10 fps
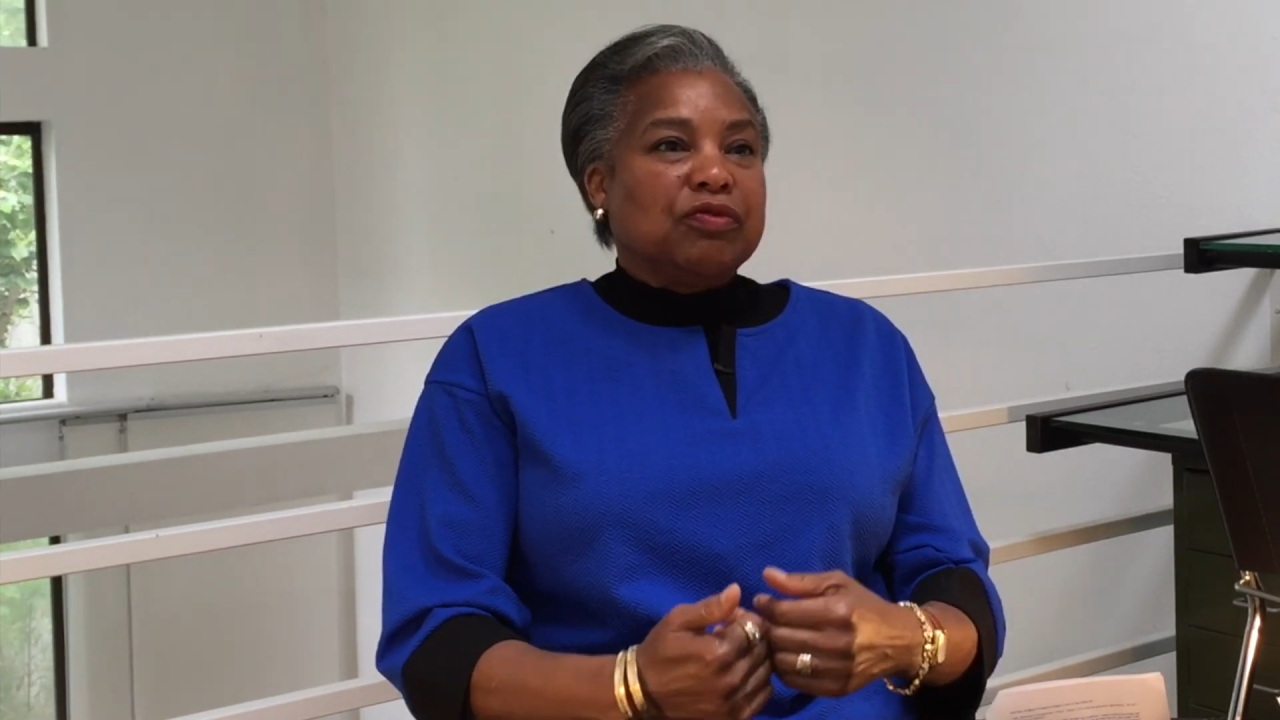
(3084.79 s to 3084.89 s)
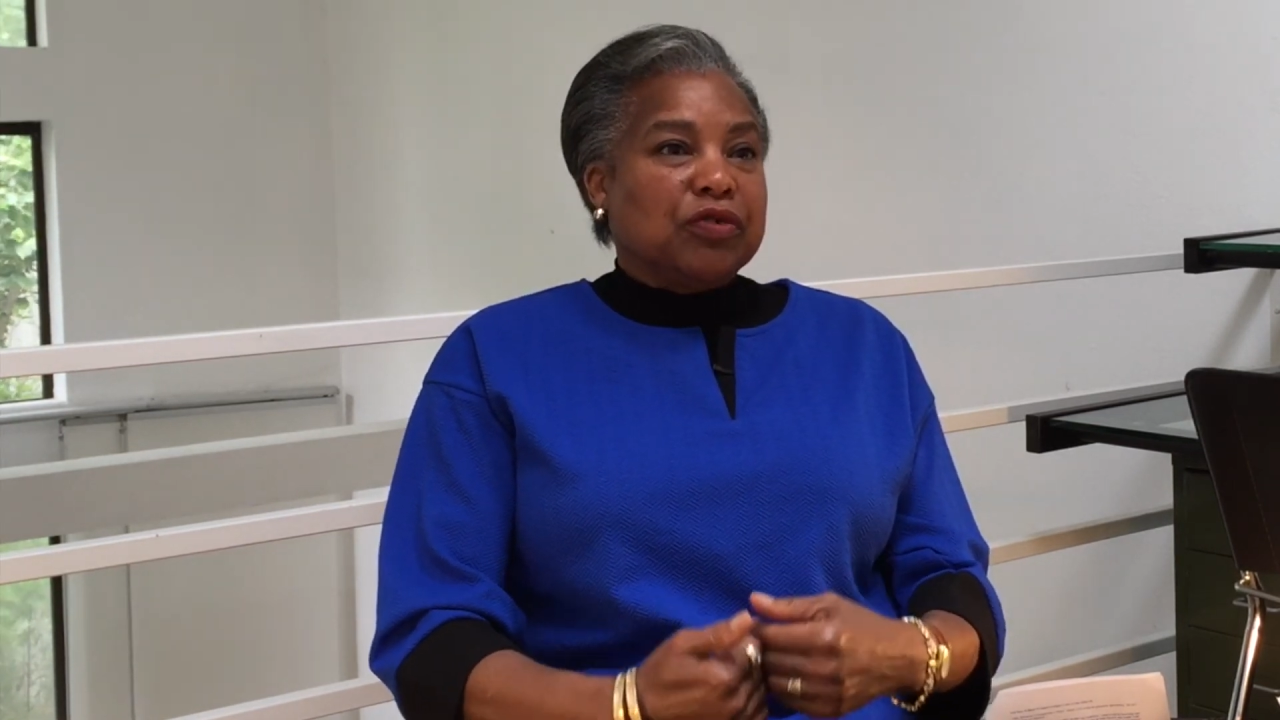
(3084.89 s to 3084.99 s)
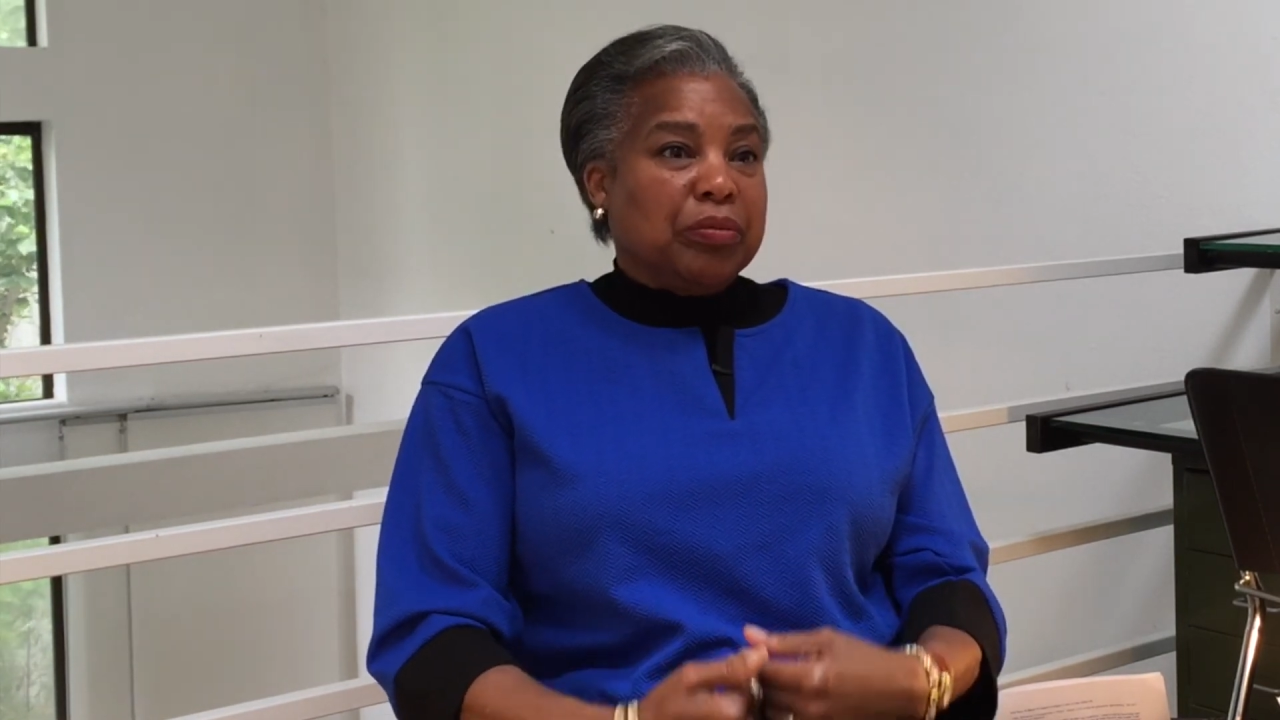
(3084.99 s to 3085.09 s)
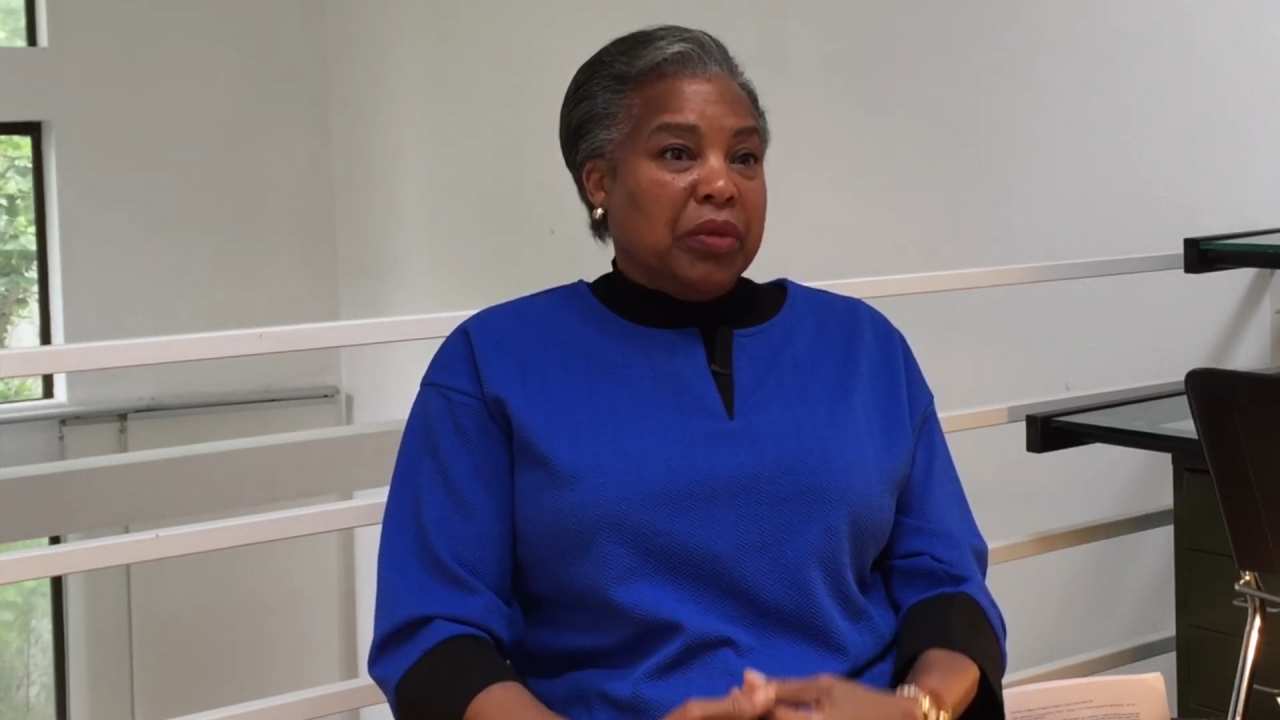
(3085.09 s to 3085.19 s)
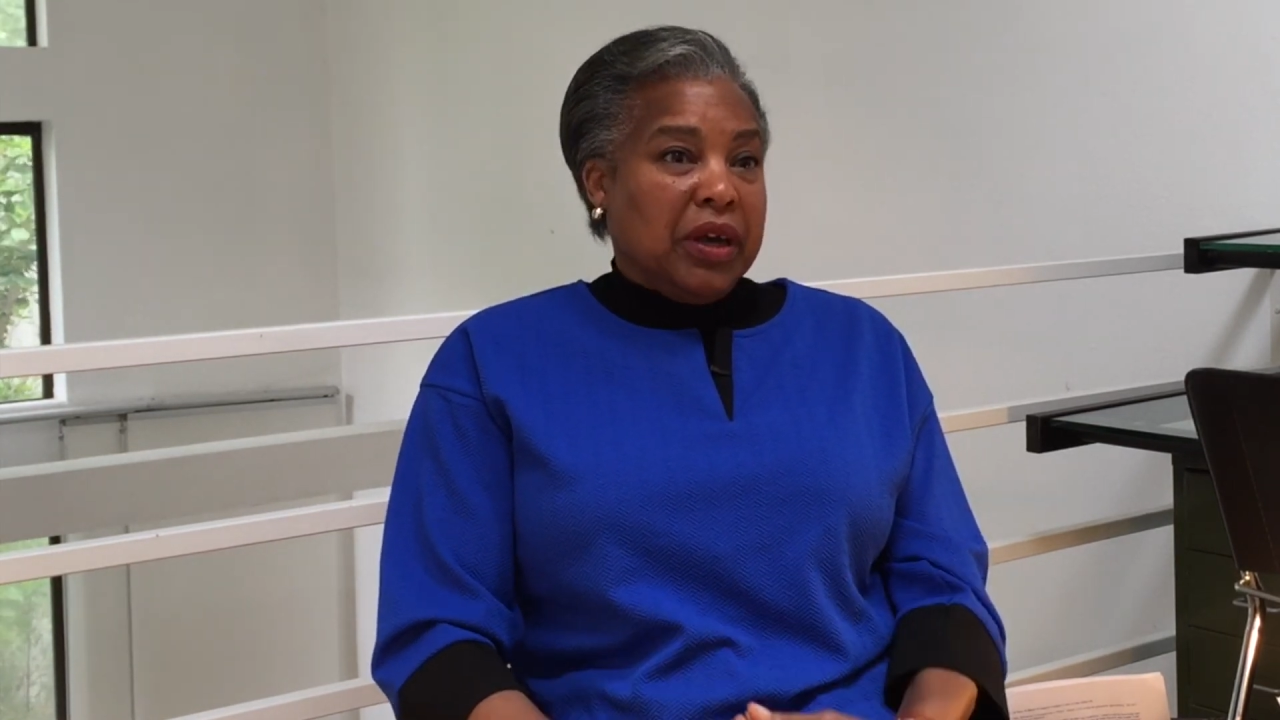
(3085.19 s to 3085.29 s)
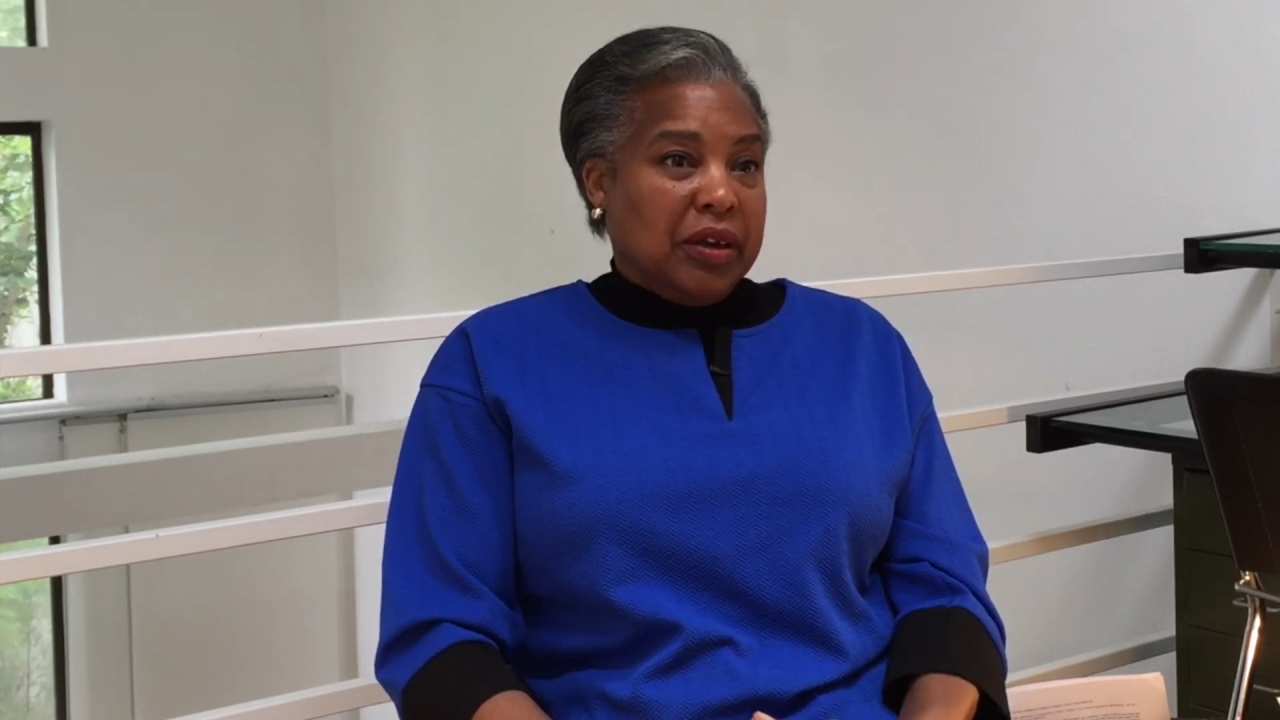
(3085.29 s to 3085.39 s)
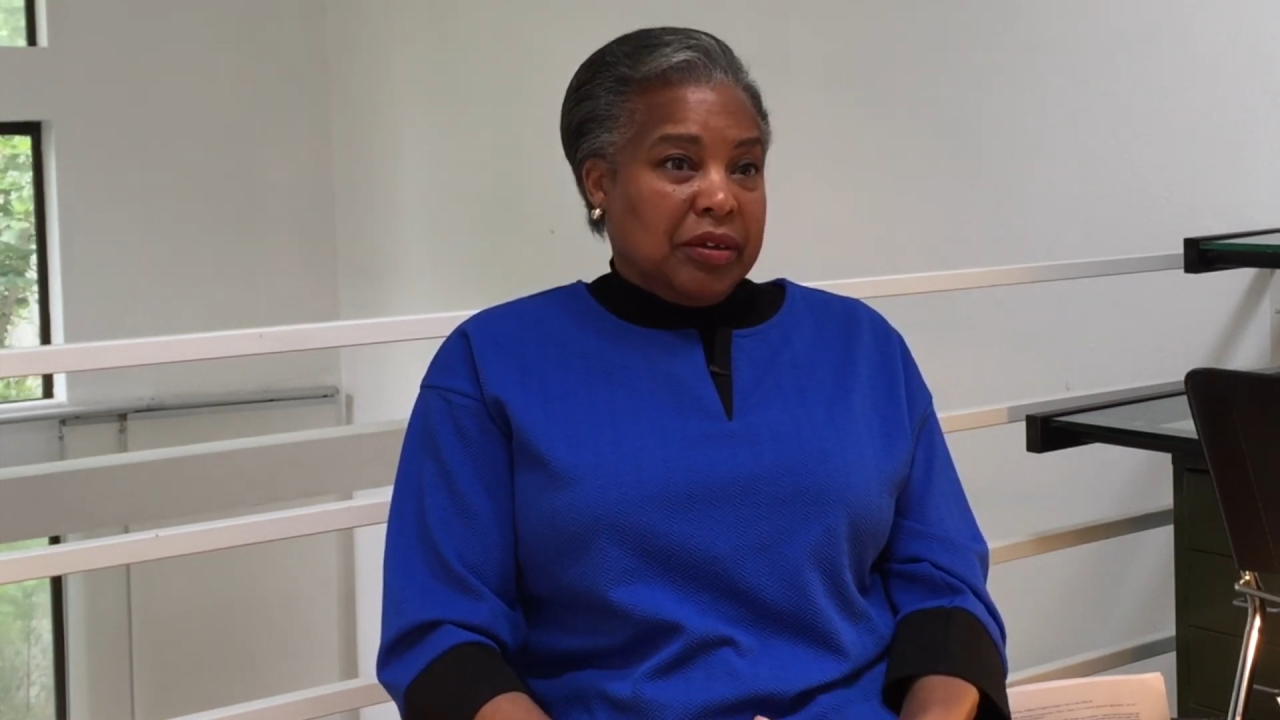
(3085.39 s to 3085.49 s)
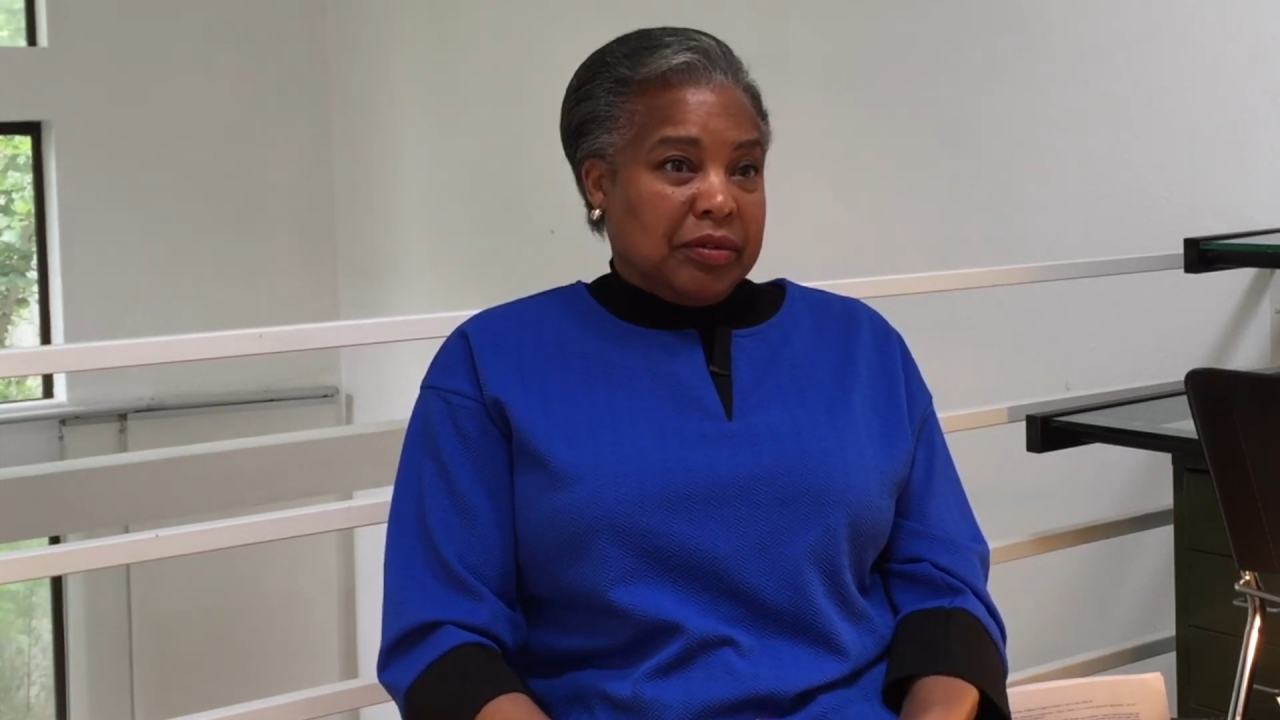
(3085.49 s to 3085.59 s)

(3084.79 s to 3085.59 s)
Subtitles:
for me,